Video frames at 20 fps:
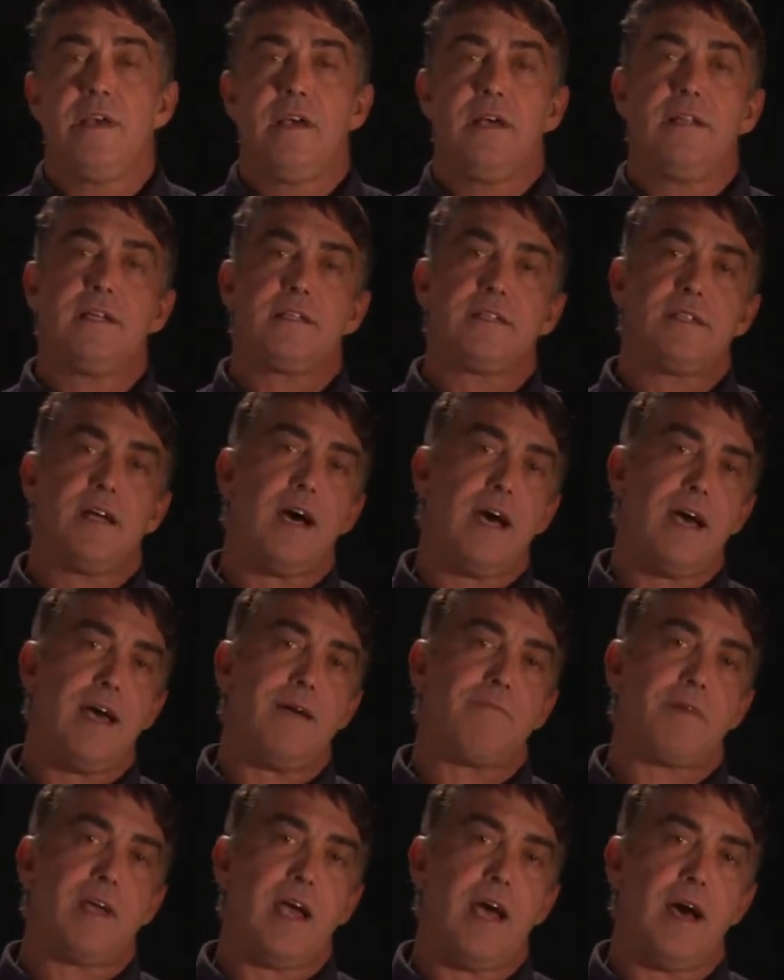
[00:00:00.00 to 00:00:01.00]
And the
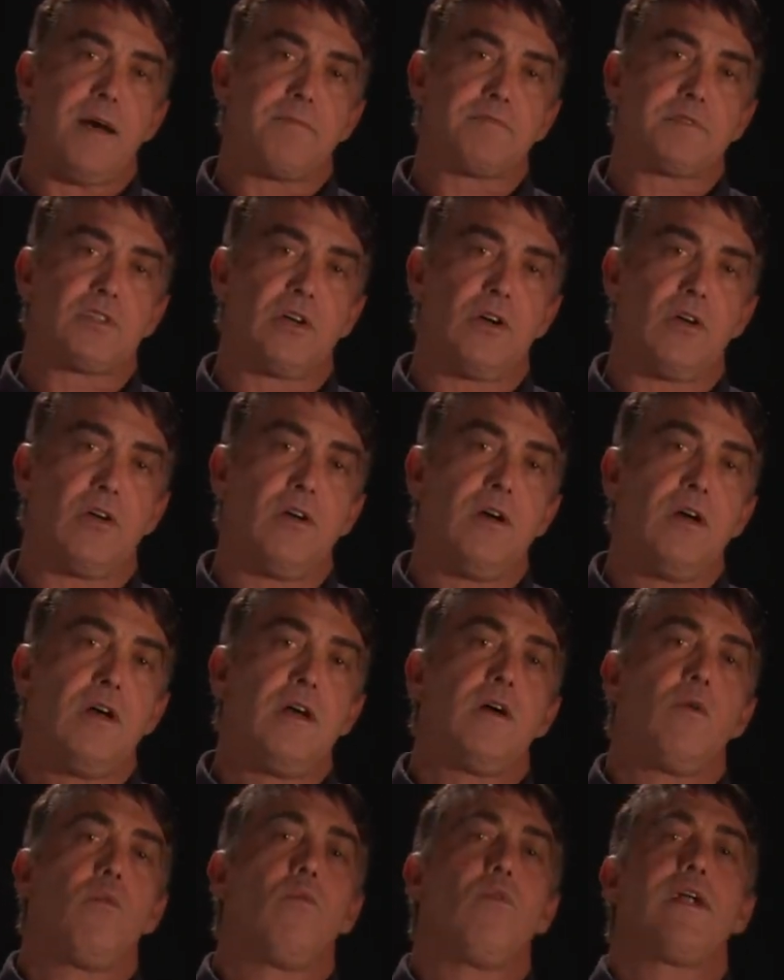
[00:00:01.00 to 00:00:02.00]
time capsule,
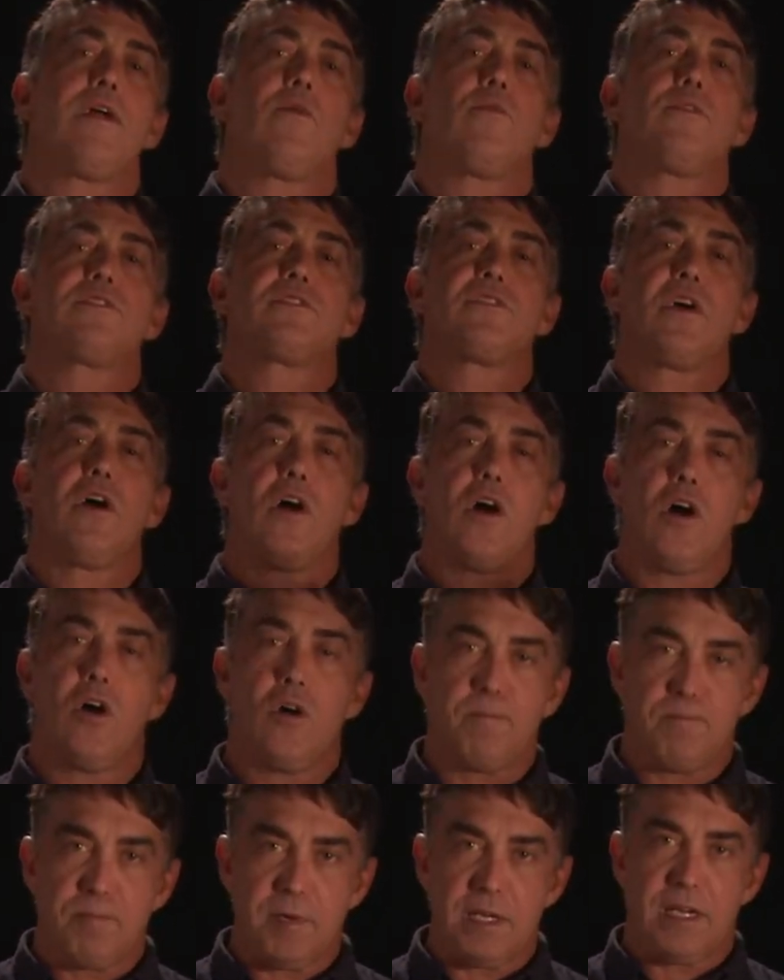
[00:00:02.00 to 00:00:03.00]
when it was
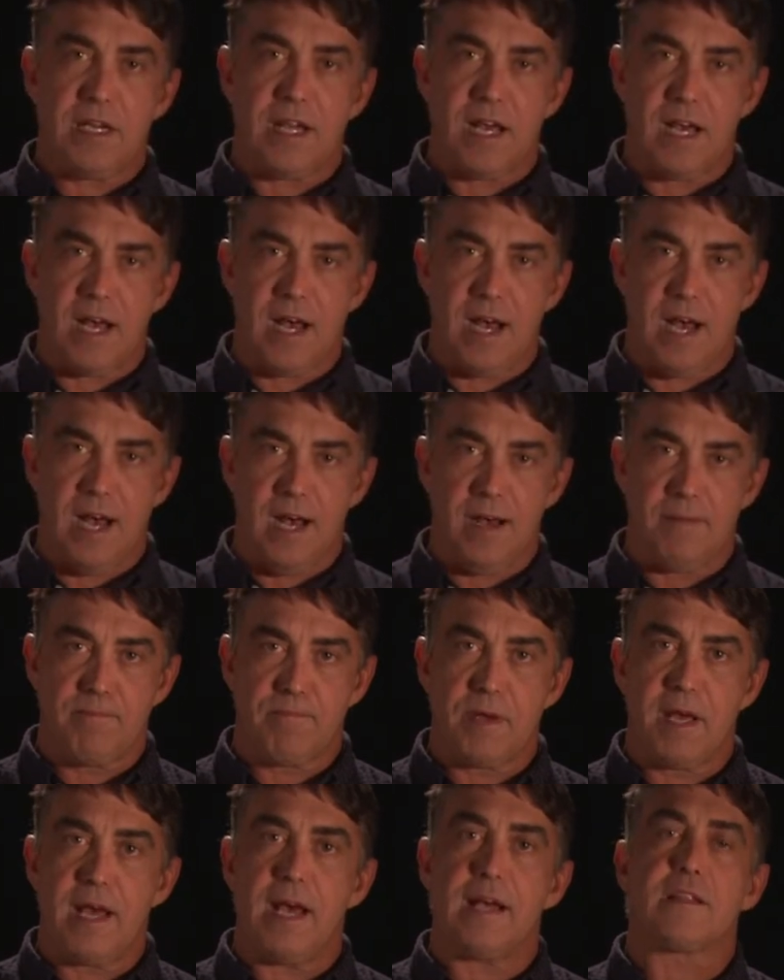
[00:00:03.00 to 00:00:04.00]
opened
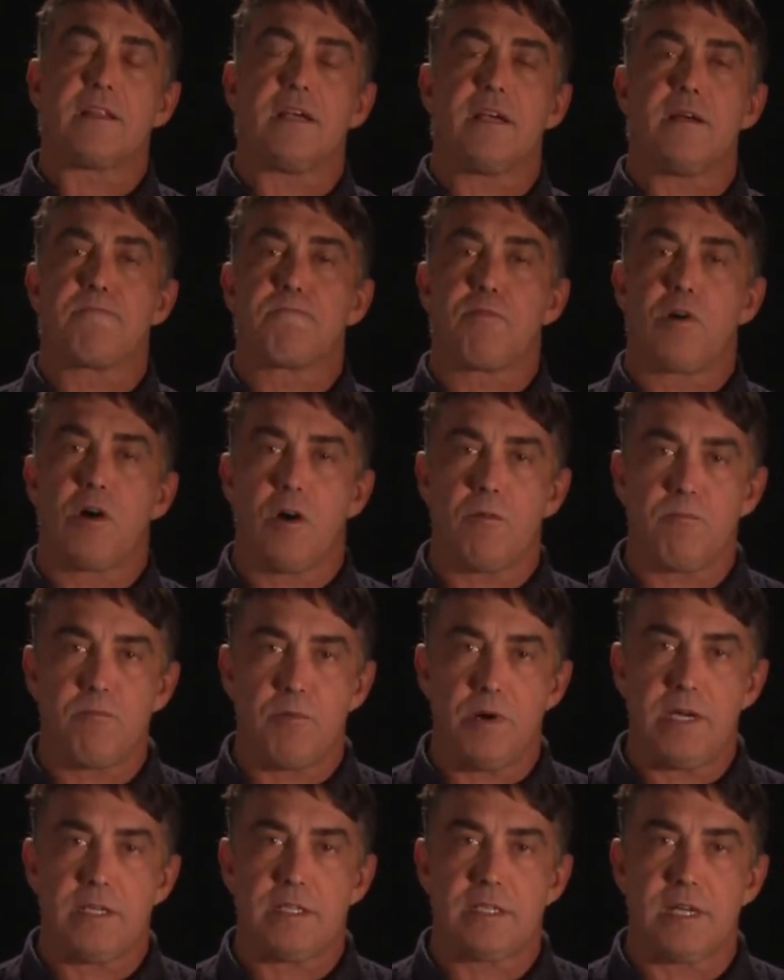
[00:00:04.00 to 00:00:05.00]
up at the
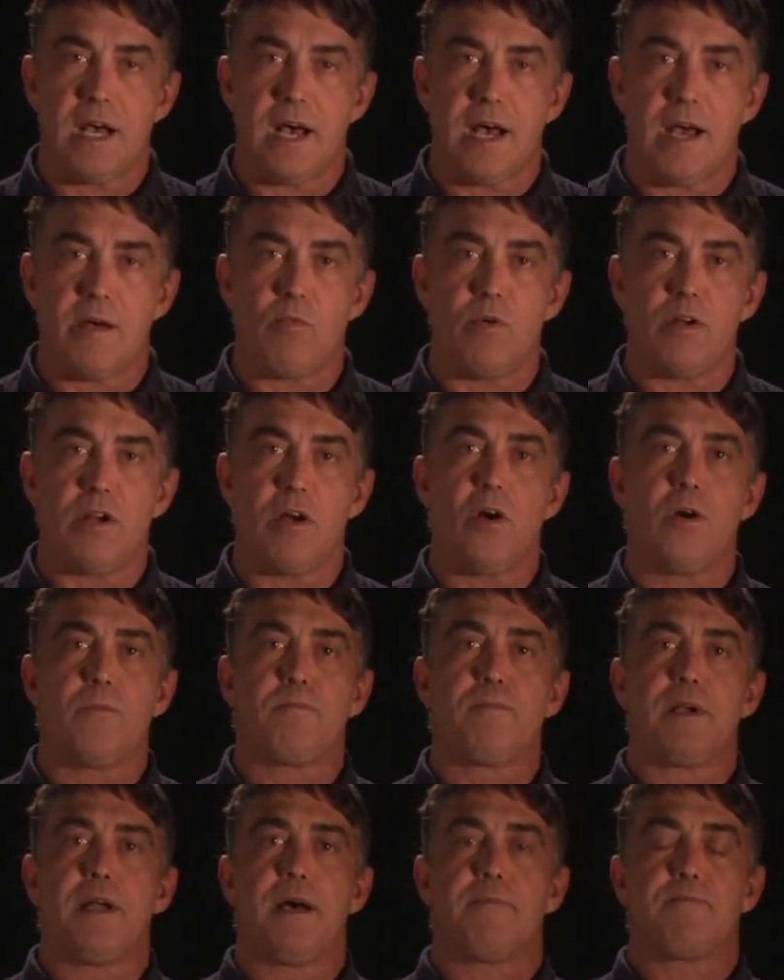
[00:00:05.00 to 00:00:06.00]
appropriate time, would
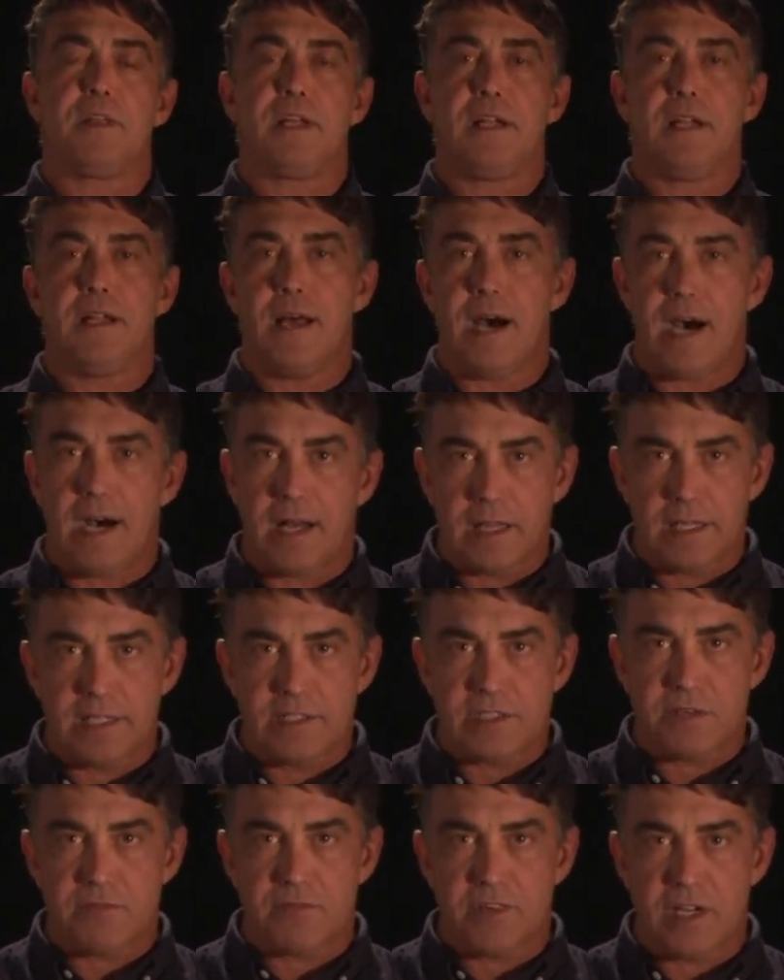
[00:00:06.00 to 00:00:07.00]
open up the
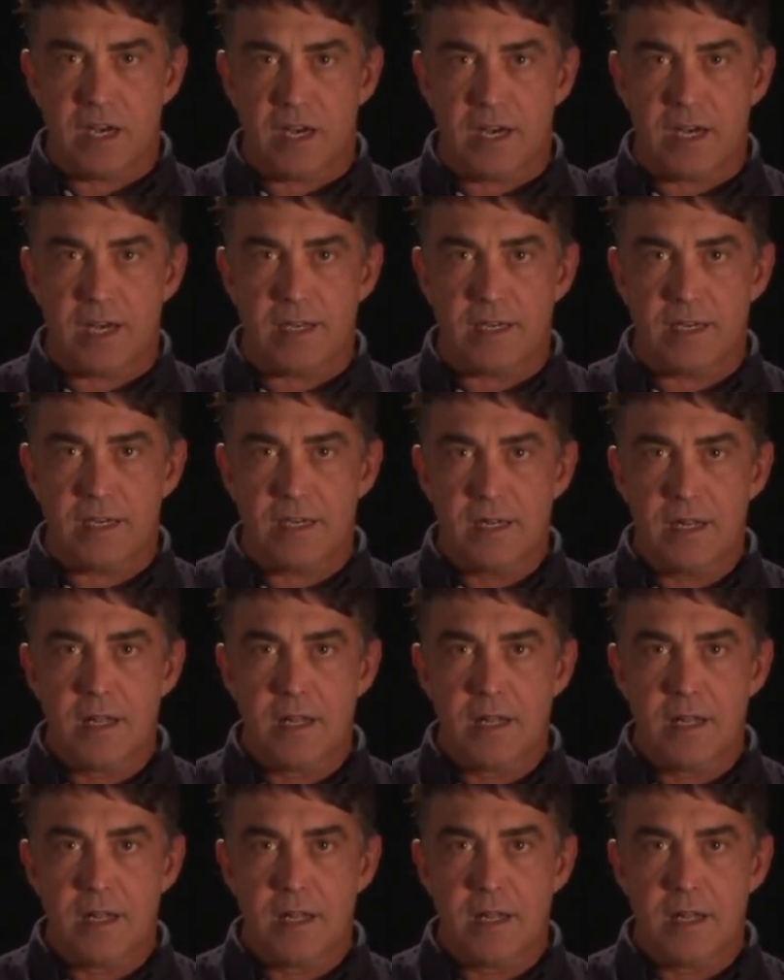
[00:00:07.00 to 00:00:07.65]
knowledge of God.